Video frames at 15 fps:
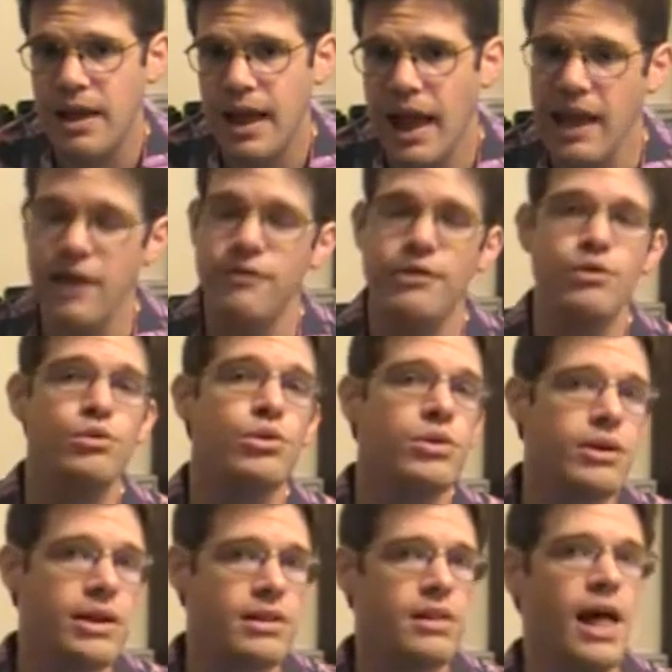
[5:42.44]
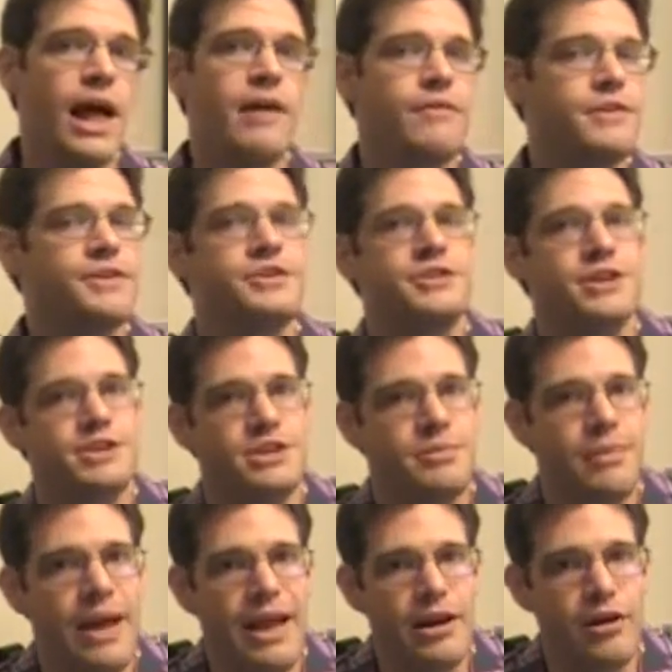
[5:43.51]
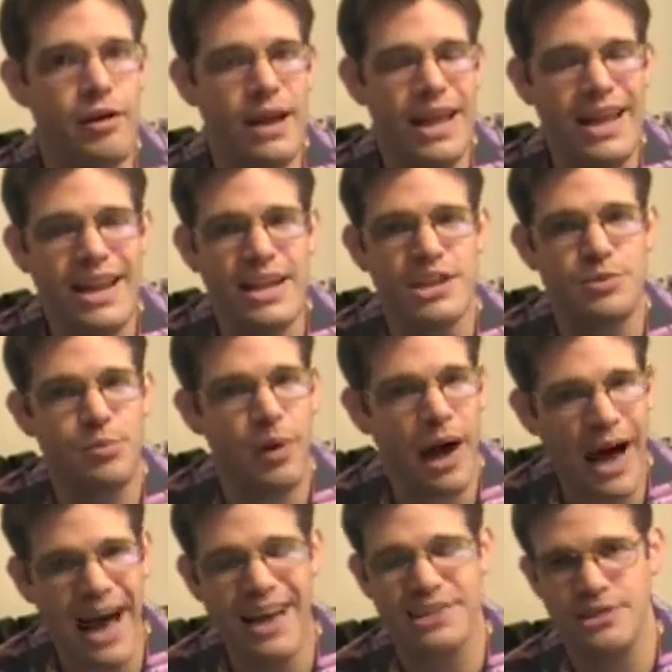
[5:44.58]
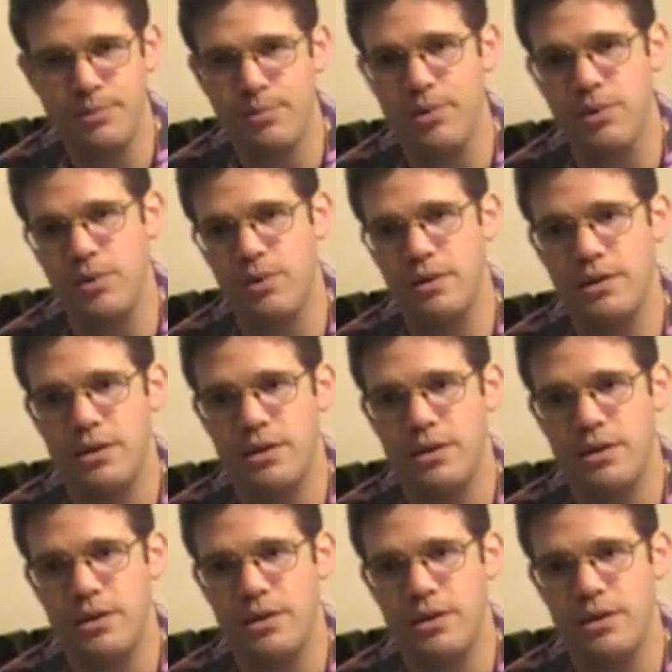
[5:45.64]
And if you look at life in such a manner, it is possible,